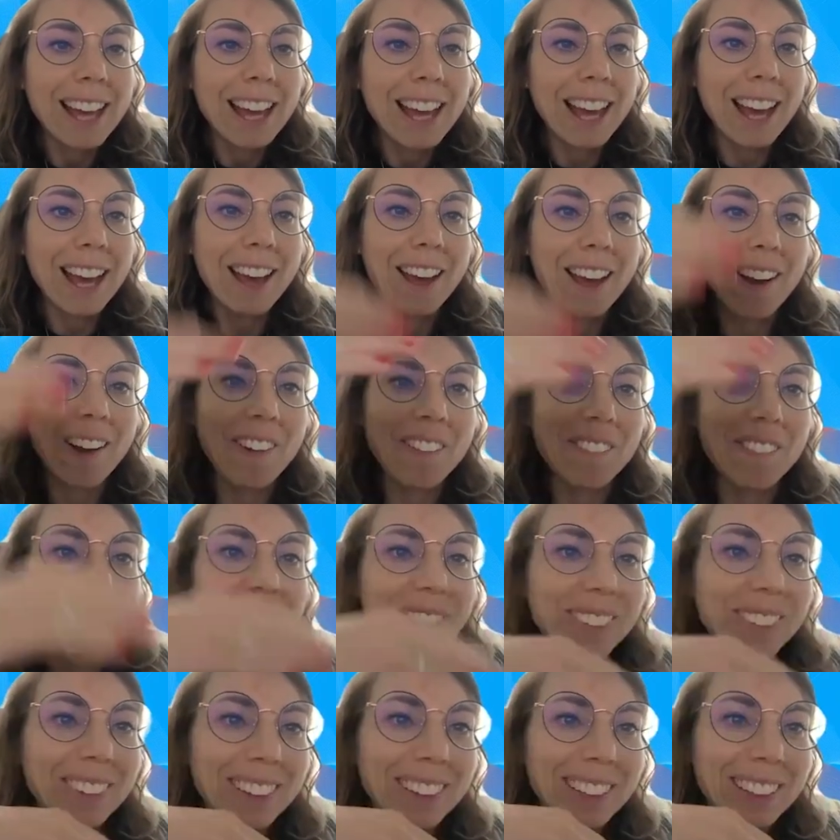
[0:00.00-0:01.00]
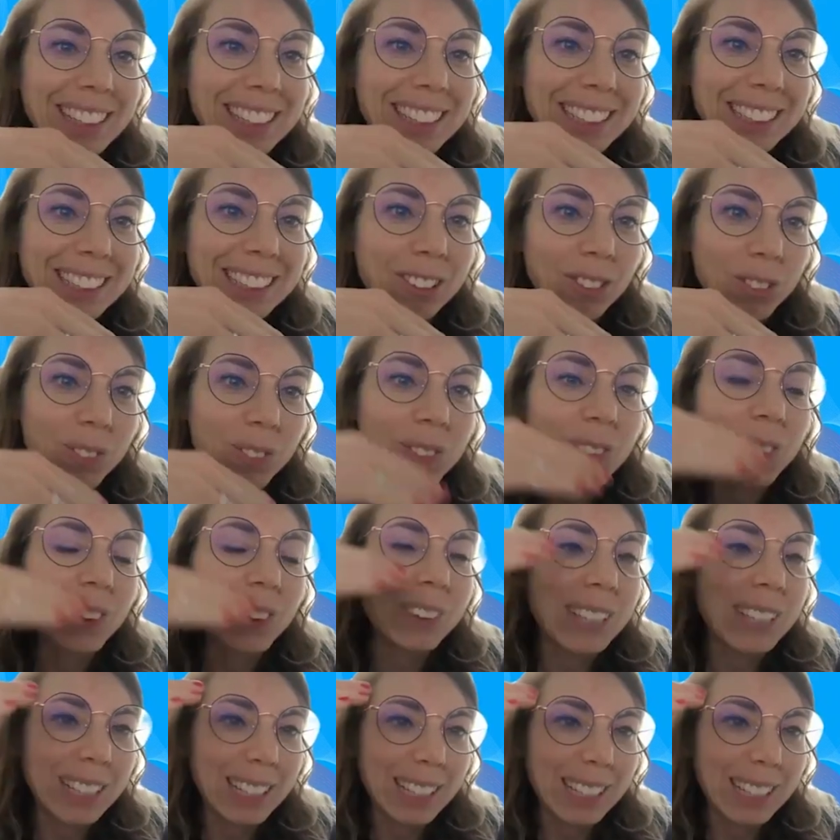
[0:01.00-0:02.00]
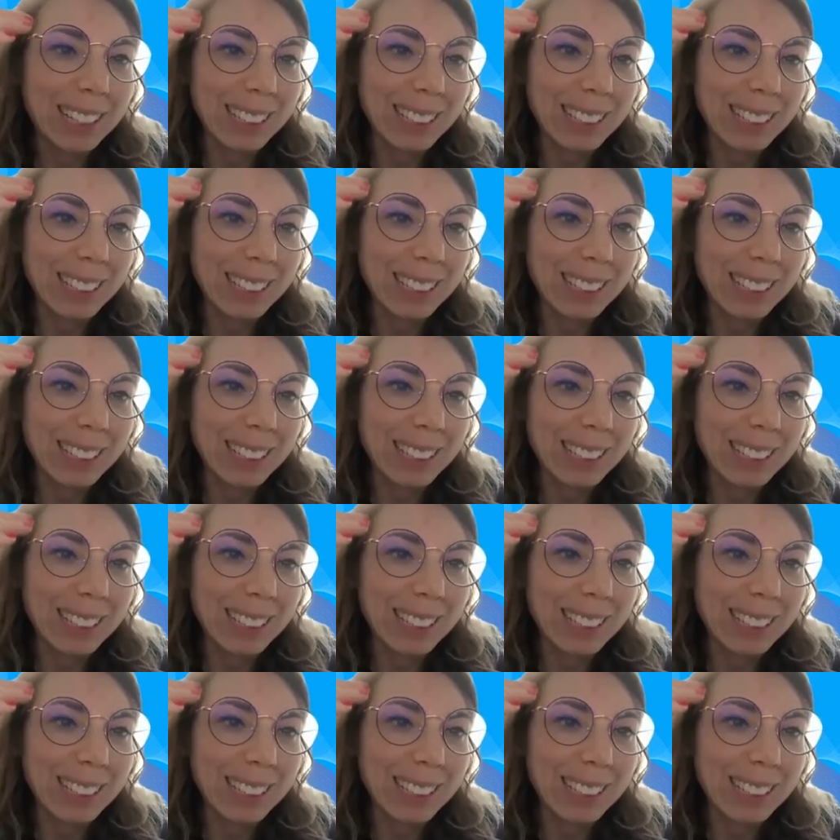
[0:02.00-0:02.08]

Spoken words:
the board